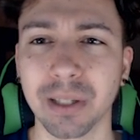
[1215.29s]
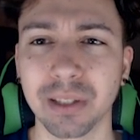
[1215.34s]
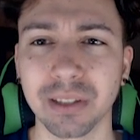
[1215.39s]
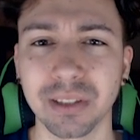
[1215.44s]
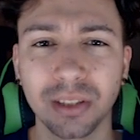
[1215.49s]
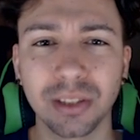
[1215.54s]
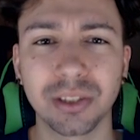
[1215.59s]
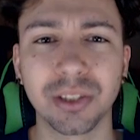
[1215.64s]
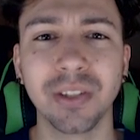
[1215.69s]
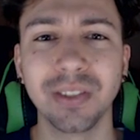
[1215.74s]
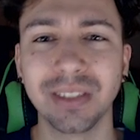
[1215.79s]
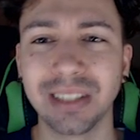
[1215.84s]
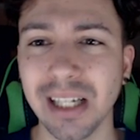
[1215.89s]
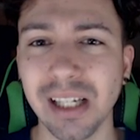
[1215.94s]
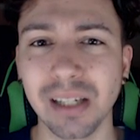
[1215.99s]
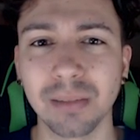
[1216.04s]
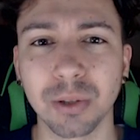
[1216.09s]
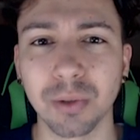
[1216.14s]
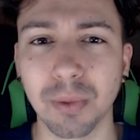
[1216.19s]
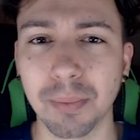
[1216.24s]
because the two
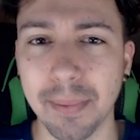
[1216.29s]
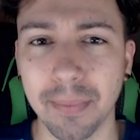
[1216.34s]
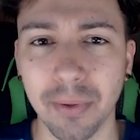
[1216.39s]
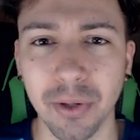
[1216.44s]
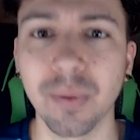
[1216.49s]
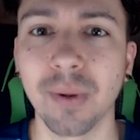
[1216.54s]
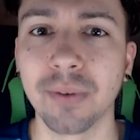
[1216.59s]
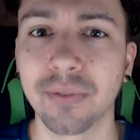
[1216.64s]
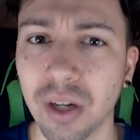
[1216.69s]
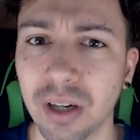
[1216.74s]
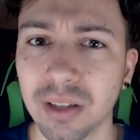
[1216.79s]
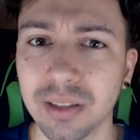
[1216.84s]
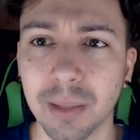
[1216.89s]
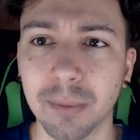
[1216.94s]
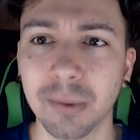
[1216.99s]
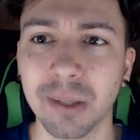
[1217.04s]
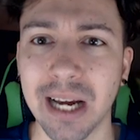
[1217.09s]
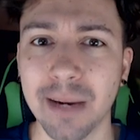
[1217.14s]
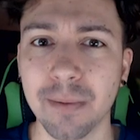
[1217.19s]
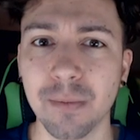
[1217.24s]
teams, remember, who have got
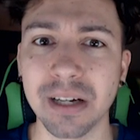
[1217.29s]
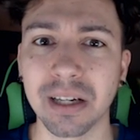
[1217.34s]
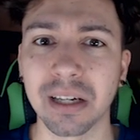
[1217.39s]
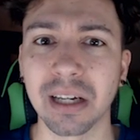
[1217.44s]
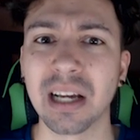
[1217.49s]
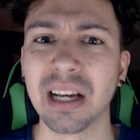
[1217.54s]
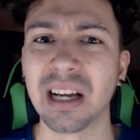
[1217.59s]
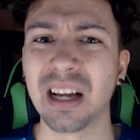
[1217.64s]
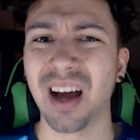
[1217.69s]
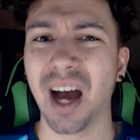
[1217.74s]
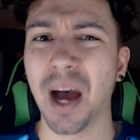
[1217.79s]
double game week